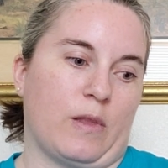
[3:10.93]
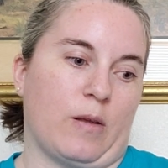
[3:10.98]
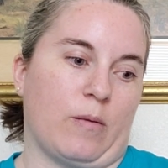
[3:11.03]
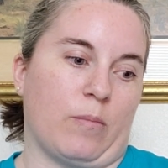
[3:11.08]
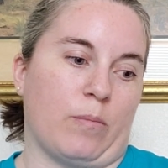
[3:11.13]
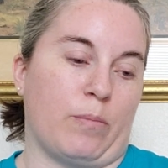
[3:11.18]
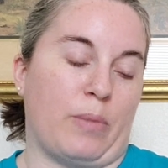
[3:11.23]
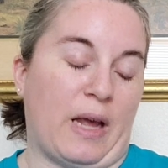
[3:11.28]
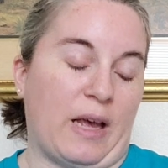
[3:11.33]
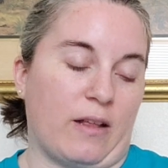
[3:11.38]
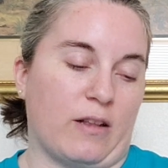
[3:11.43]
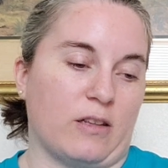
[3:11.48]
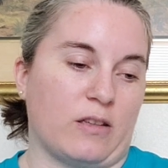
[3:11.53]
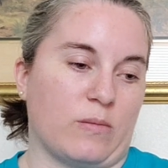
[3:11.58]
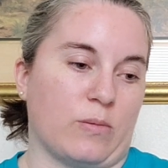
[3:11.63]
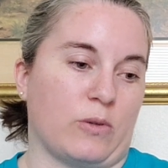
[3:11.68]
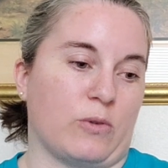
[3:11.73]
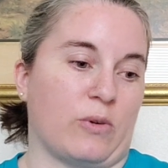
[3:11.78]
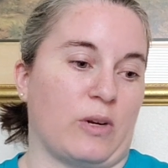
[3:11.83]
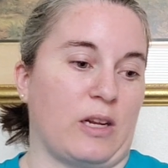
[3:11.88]
balance
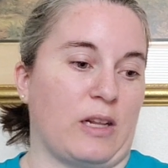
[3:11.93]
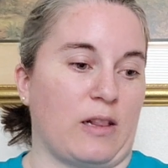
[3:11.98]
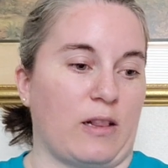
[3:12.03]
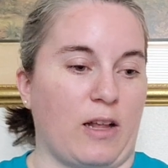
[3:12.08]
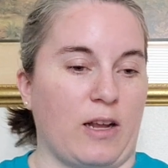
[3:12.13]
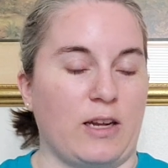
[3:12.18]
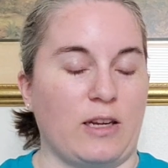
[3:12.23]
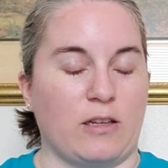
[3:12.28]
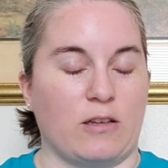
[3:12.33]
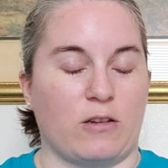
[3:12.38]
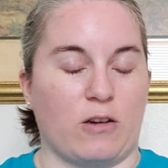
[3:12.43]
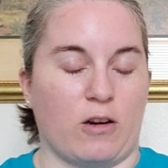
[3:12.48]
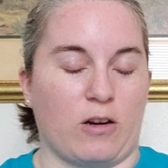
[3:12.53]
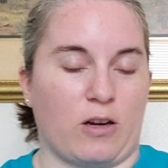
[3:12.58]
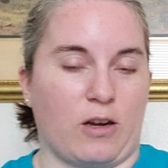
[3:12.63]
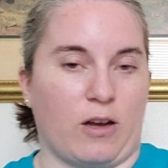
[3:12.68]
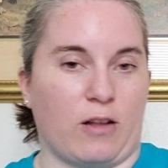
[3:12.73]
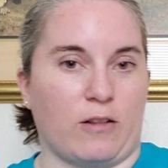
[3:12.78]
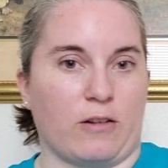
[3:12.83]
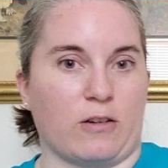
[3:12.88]
between light and dark
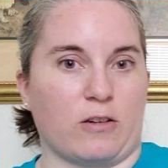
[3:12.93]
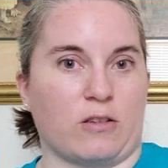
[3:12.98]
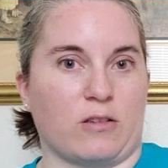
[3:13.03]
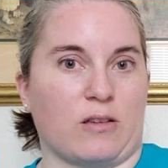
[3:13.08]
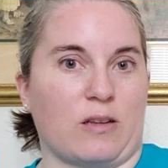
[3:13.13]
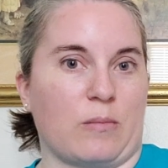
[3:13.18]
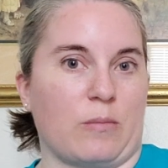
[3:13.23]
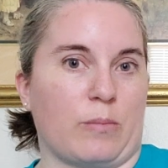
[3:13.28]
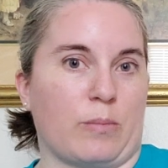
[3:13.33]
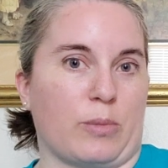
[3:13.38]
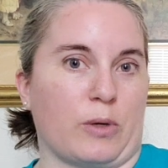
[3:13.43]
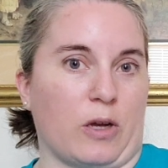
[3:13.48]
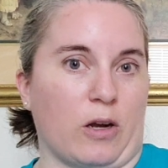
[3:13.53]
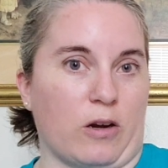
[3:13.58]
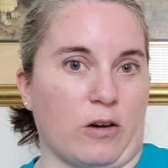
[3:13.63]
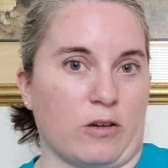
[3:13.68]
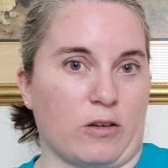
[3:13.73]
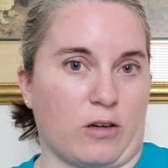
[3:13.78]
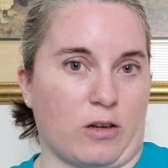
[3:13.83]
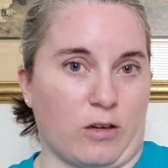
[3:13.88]
colors but
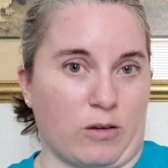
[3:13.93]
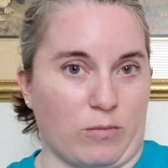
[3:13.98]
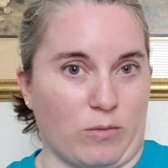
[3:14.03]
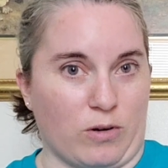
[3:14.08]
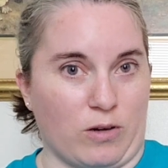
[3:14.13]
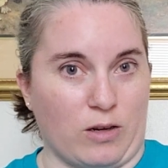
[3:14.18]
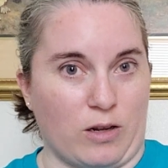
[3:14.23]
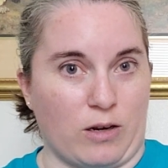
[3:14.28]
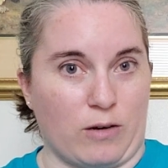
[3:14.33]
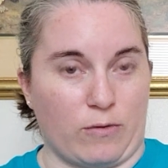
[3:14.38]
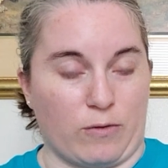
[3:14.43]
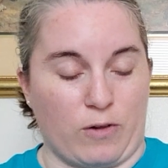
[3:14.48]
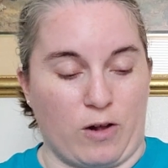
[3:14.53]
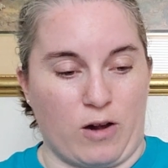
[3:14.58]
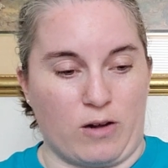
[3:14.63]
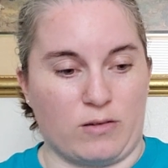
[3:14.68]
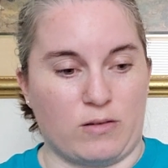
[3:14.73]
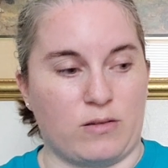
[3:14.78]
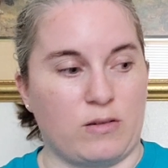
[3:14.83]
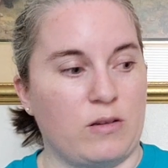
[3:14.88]
aren't going to run out of
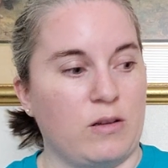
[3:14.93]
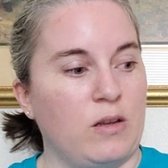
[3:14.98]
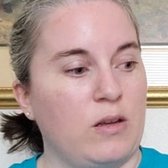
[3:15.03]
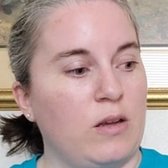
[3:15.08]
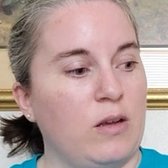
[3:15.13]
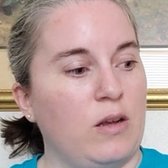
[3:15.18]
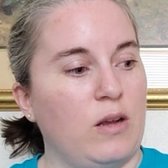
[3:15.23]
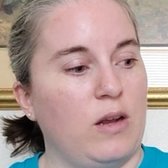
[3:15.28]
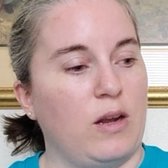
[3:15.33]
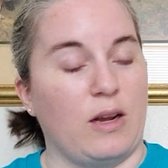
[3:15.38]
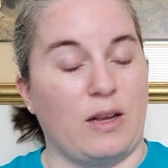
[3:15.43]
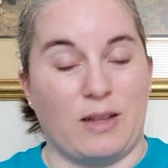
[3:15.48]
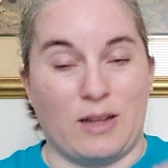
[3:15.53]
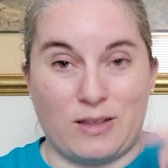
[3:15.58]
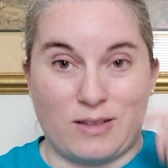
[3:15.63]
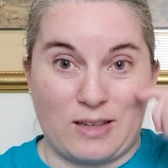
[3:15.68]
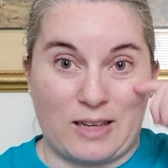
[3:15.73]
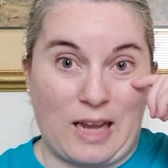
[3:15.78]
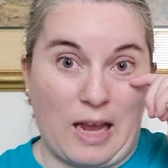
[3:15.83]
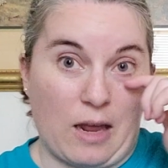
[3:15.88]
floss. And
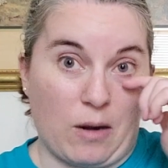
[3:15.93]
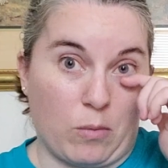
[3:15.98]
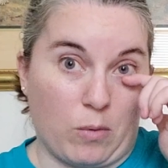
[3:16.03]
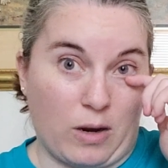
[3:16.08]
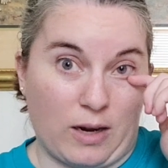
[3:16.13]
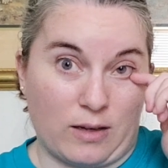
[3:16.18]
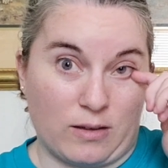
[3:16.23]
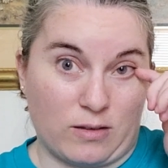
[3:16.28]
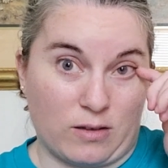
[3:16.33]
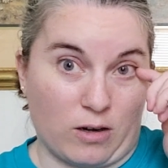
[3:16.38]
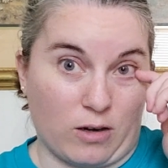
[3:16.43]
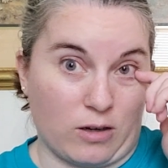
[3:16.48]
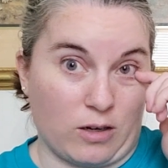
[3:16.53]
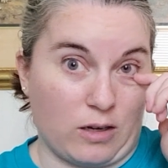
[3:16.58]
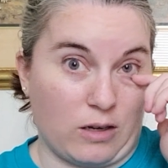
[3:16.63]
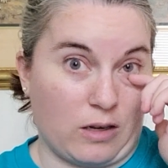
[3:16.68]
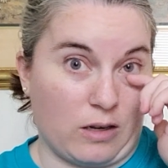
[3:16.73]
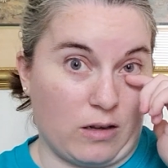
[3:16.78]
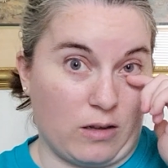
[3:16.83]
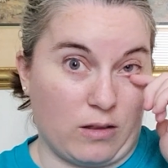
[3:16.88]
that's again why I
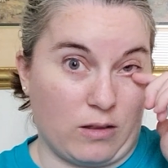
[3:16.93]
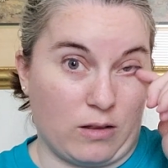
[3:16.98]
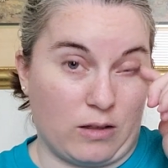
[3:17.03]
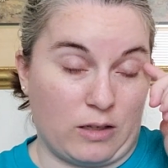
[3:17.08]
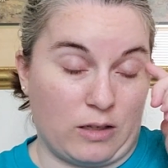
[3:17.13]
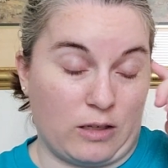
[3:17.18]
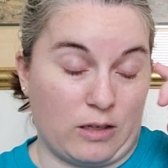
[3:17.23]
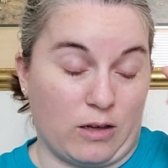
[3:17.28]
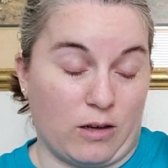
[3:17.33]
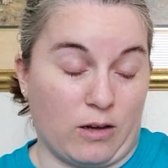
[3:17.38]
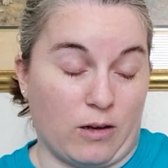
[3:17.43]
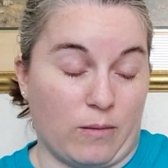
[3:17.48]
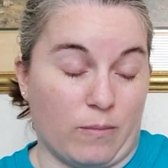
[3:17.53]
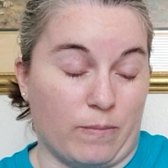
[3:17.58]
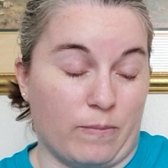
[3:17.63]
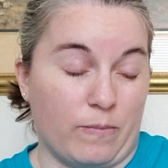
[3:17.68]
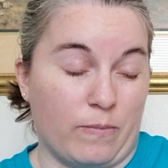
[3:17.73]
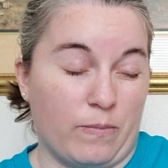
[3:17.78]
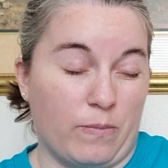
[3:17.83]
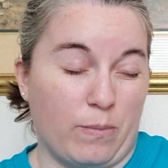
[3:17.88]
started the
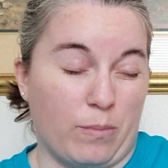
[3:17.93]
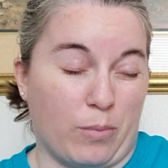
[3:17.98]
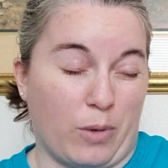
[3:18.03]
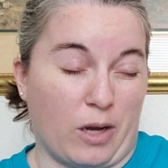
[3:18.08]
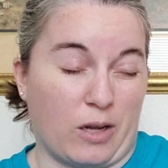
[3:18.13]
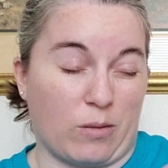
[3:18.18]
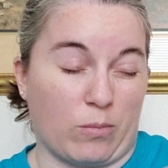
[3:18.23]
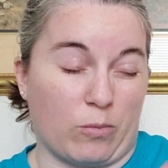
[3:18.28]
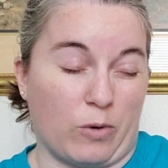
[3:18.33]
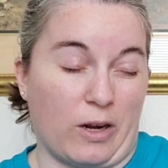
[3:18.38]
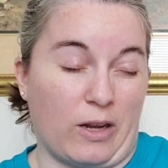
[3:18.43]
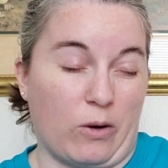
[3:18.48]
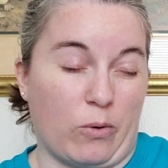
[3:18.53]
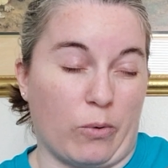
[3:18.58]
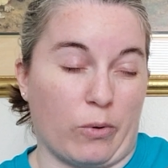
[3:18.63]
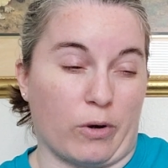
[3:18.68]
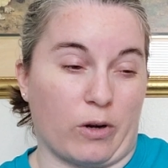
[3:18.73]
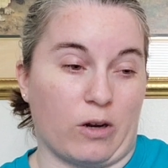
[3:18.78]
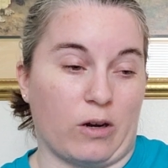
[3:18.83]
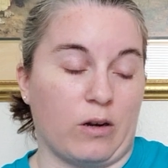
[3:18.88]
bottom right
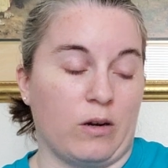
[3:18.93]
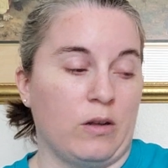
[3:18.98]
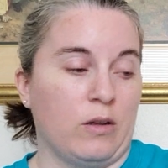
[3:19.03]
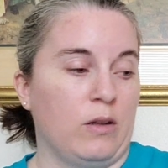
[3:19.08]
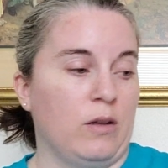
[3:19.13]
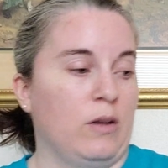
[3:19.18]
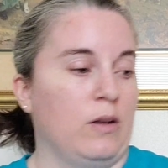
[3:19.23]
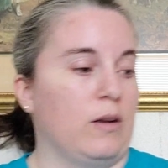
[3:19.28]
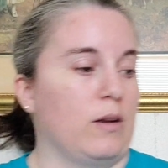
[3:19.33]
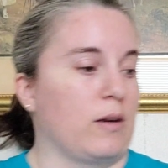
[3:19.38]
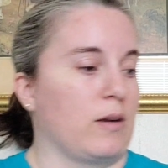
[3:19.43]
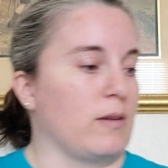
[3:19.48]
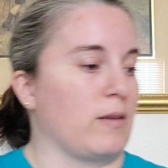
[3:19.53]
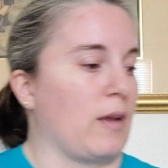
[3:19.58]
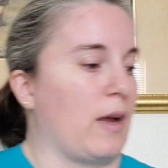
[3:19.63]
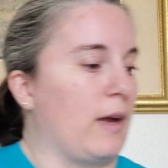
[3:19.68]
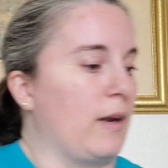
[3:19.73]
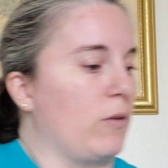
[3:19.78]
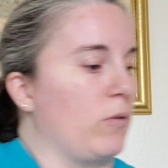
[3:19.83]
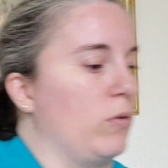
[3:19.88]
corner, because
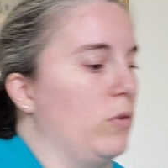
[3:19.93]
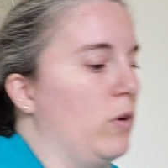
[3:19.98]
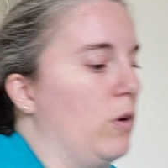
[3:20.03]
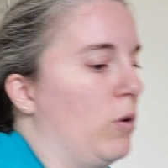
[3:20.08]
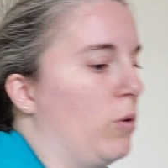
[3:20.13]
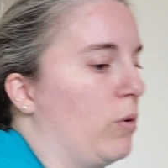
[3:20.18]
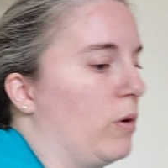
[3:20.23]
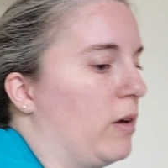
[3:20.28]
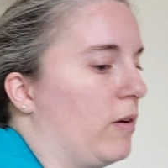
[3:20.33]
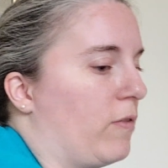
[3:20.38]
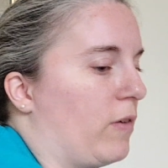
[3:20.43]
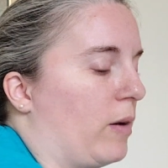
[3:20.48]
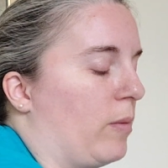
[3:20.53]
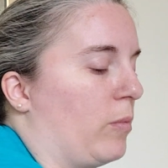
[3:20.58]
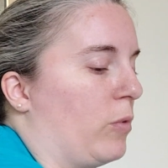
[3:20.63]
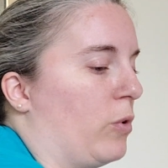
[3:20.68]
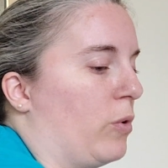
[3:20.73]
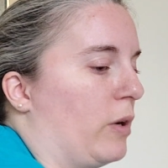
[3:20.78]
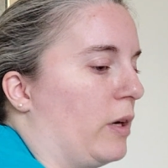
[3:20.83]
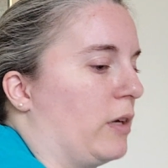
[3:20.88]
I don't know if
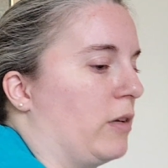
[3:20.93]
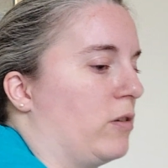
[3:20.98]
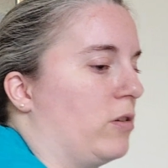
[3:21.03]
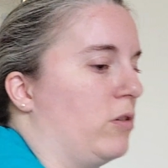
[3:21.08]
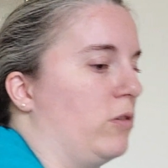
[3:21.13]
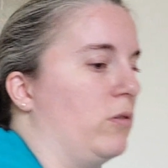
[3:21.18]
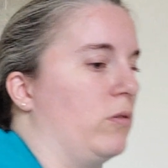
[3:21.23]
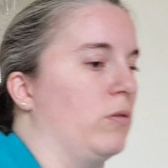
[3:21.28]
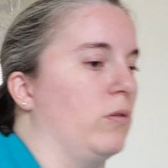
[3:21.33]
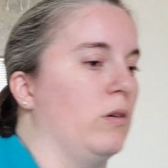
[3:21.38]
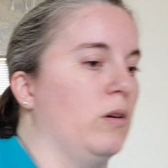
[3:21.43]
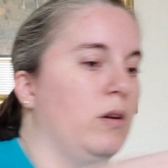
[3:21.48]
I'm going to